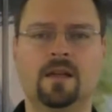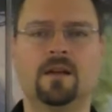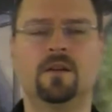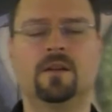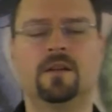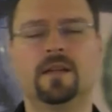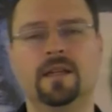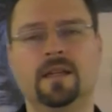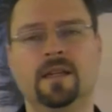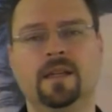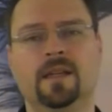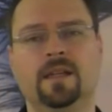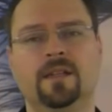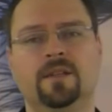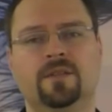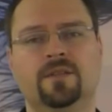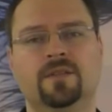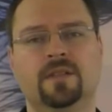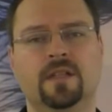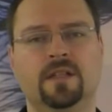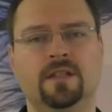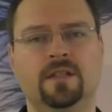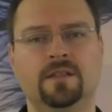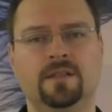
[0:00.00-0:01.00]
Okay, you
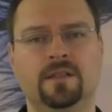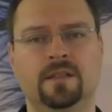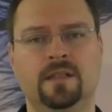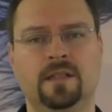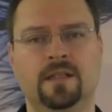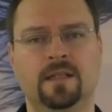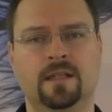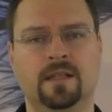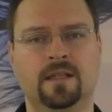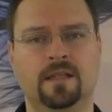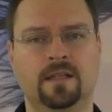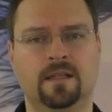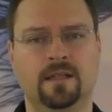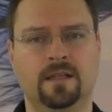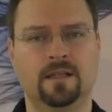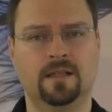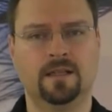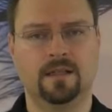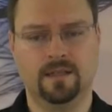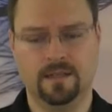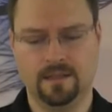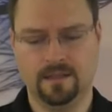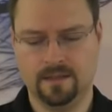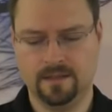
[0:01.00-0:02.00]
start
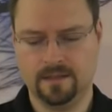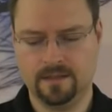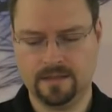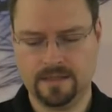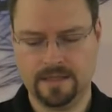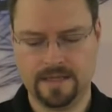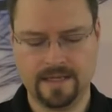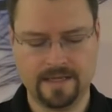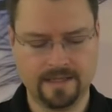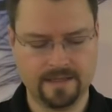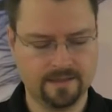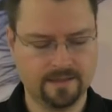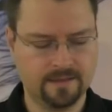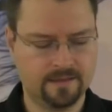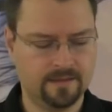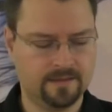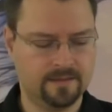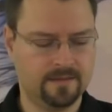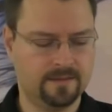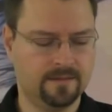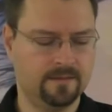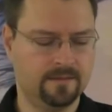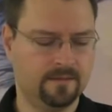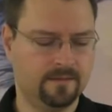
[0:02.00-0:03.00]

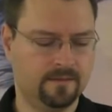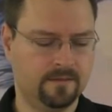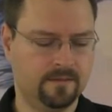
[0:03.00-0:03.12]
hands,